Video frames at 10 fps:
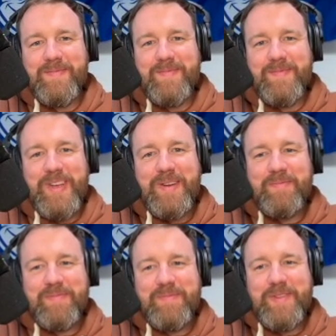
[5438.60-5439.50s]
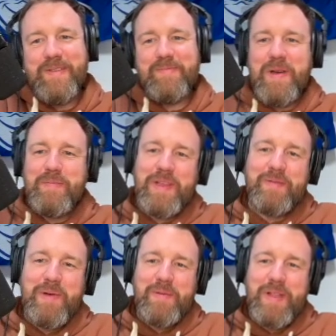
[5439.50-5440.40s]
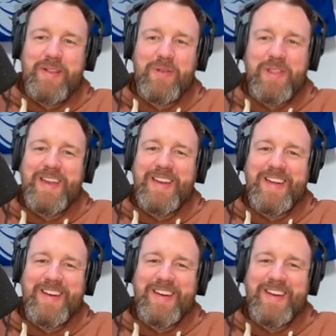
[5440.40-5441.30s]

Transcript: Yep. Maybe that's what they need